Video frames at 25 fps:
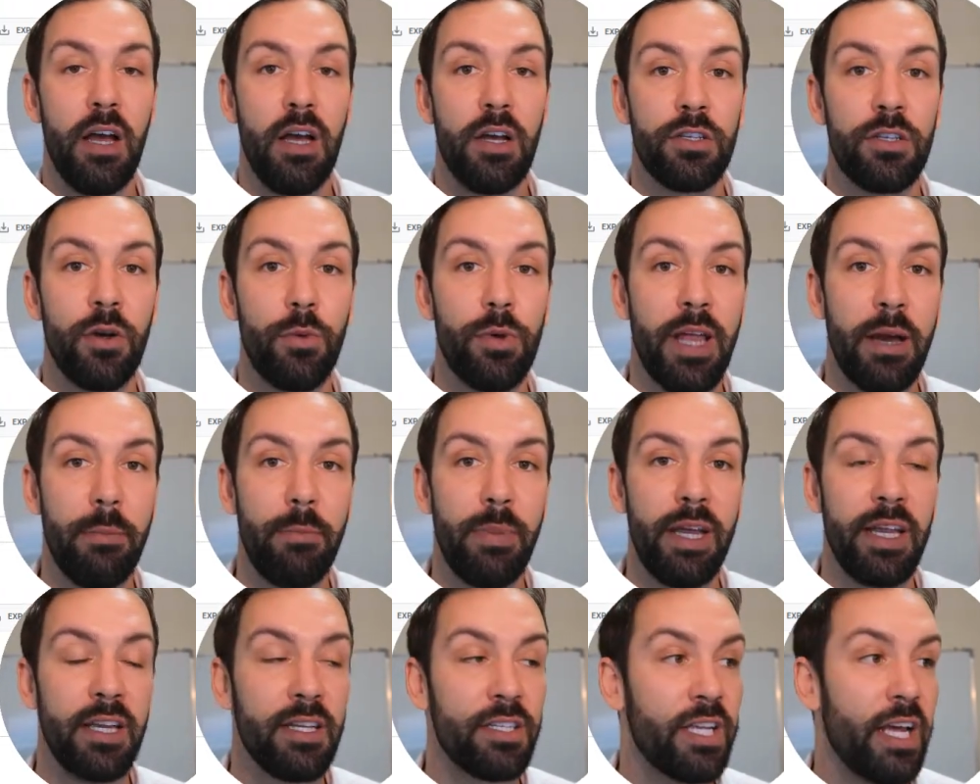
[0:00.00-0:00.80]
So with that
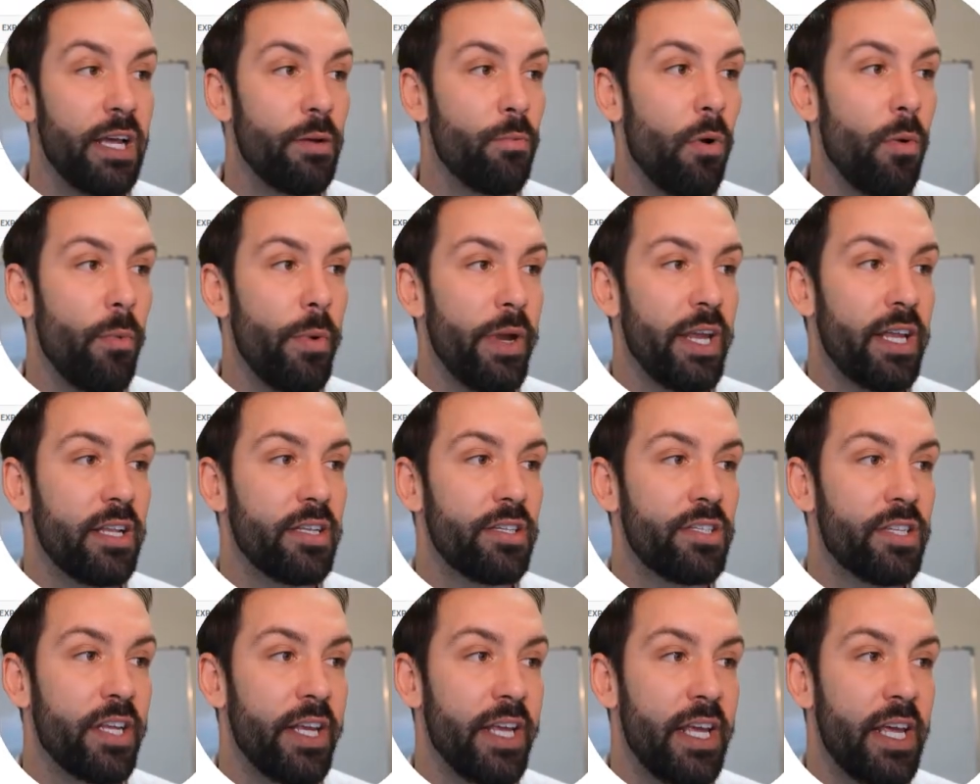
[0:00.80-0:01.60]
being said, what we
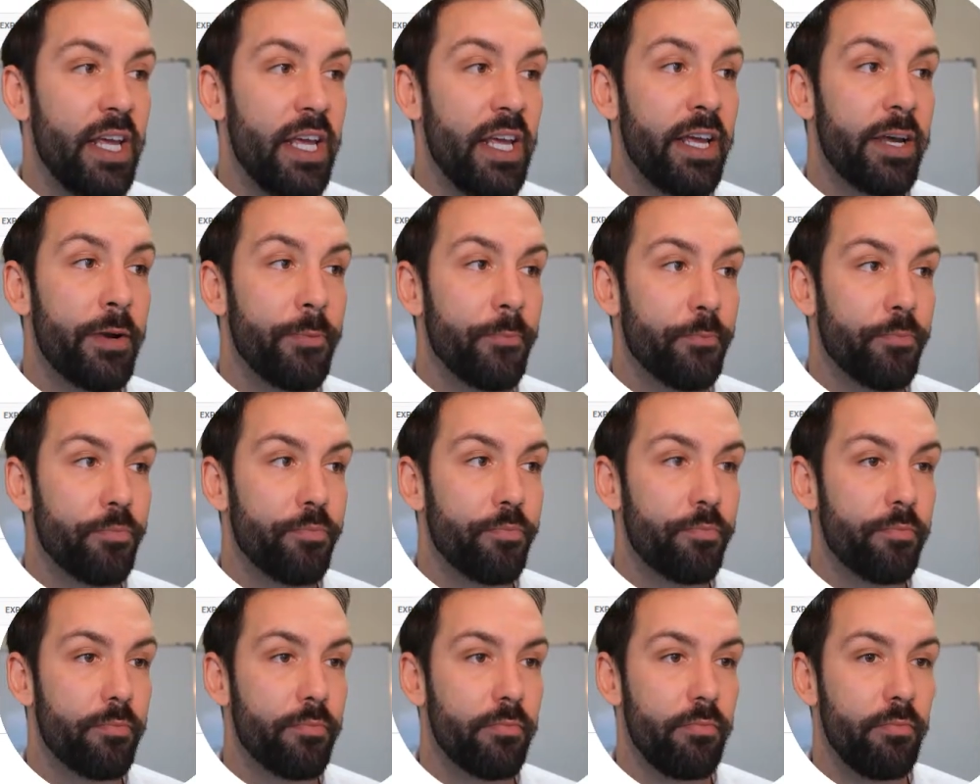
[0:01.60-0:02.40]
can see here
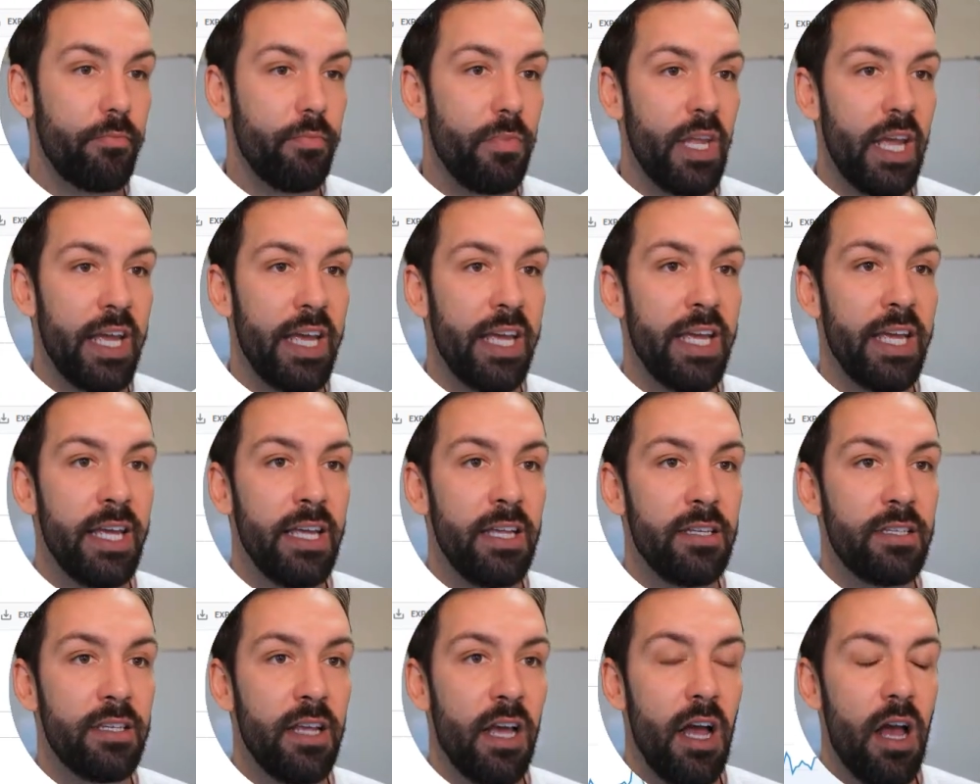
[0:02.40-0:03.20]

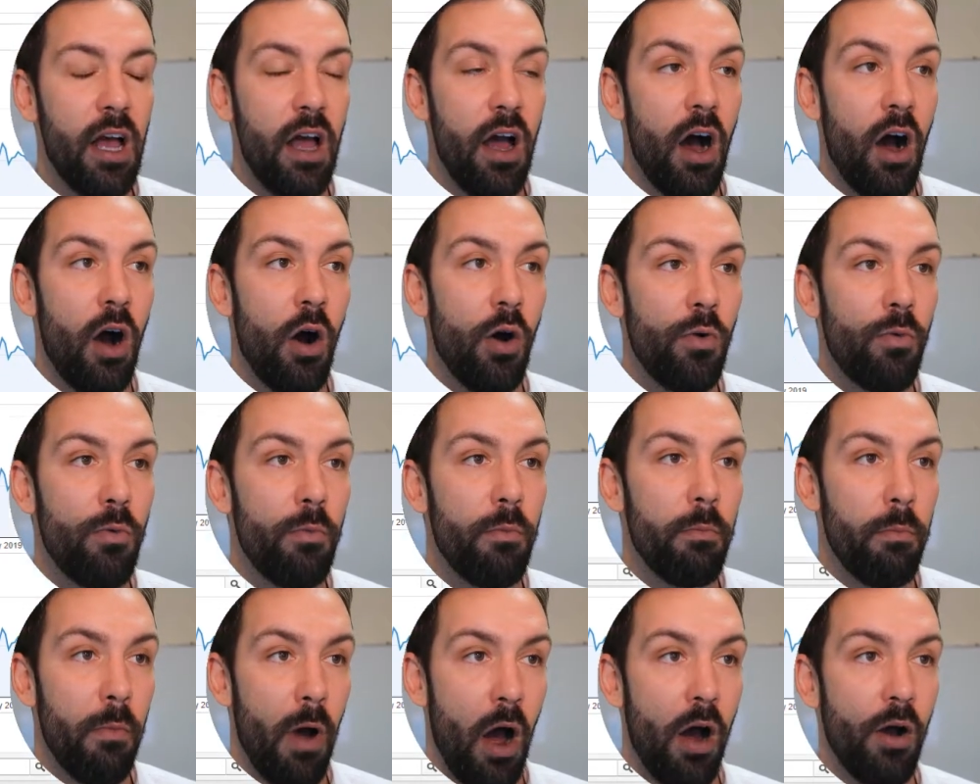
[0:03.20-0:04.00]
is a
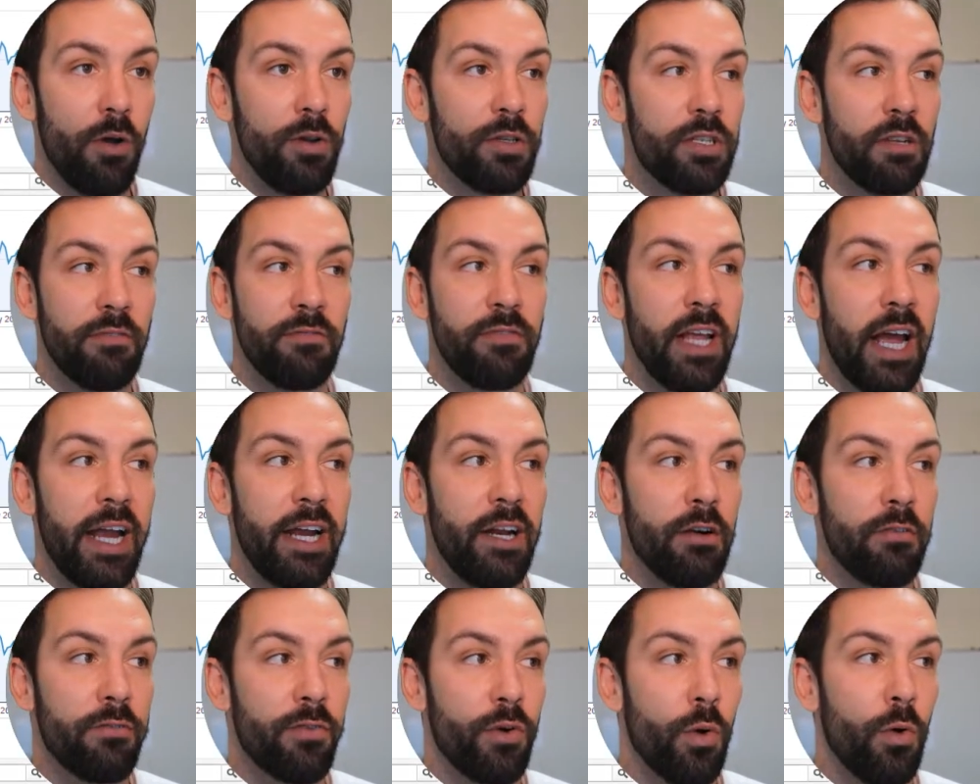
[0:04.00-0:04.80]
whole host of
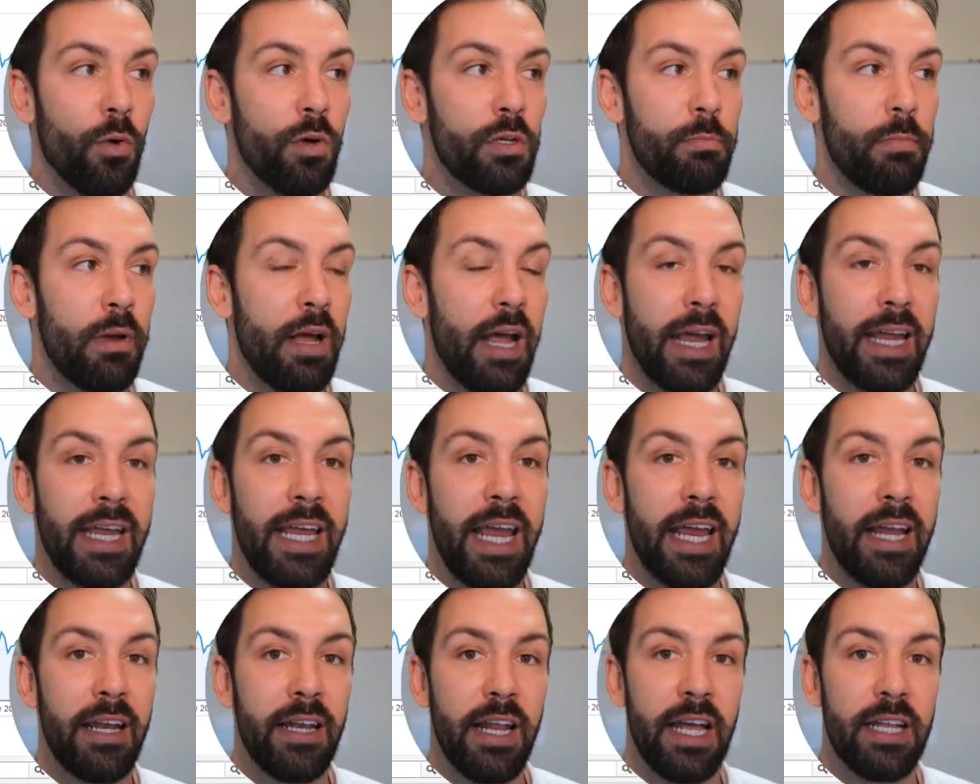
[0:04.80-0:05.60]
data, of course, but
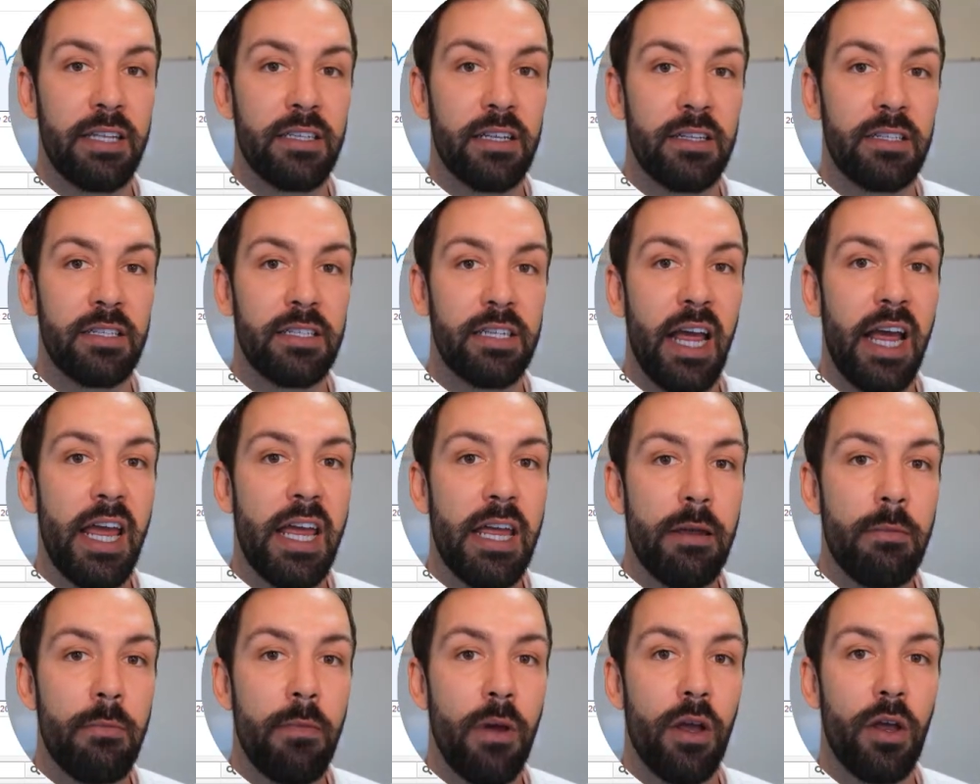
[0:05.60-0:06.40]
again, it's the
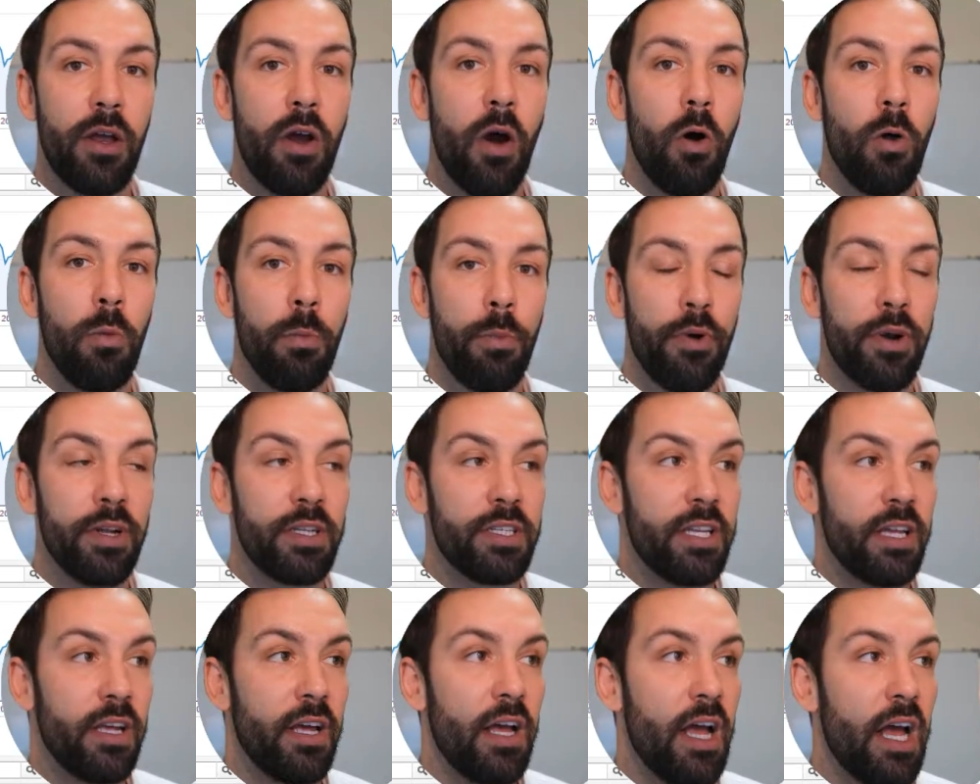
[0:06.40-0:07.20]
same
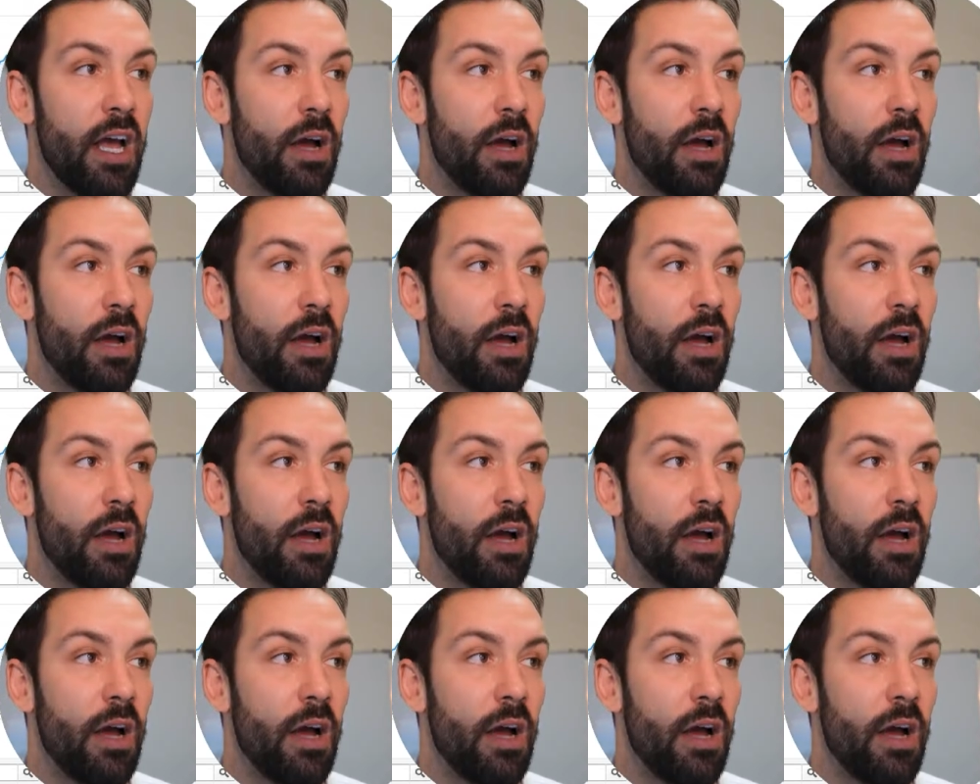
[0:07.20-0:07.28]
culprits.